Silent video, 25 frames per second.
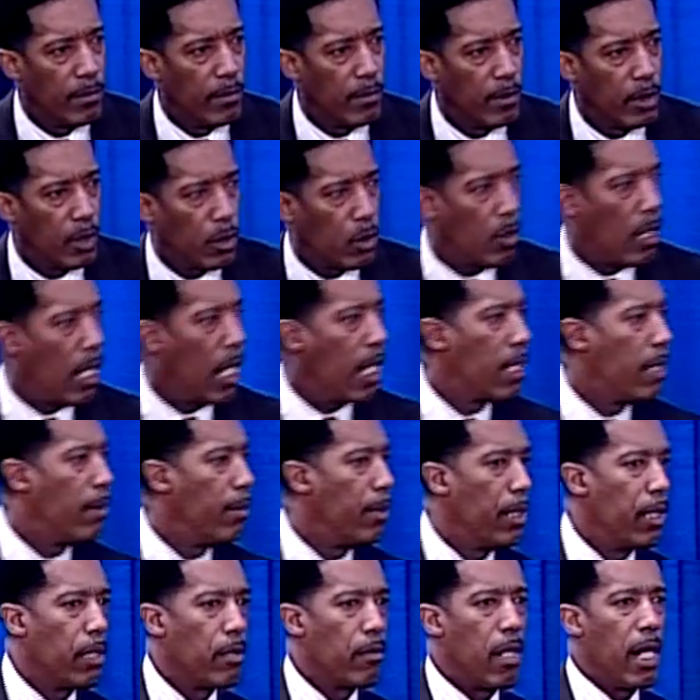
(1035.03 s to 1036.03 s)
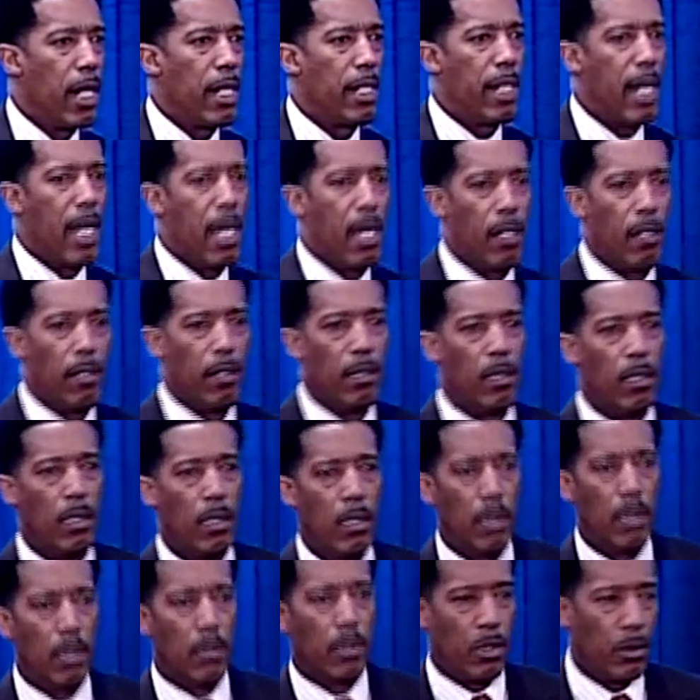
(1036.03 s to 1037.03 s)
It's quiet up in here right now. Amen.
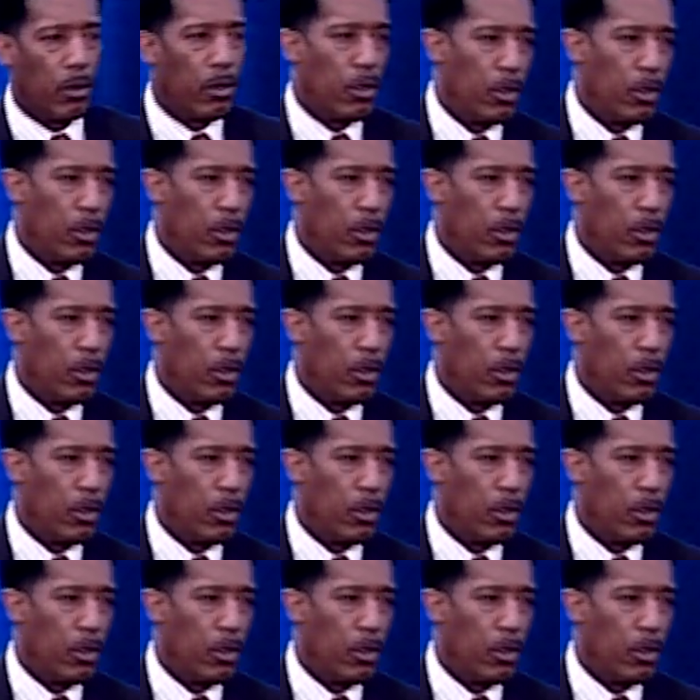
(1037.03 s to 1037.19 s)
So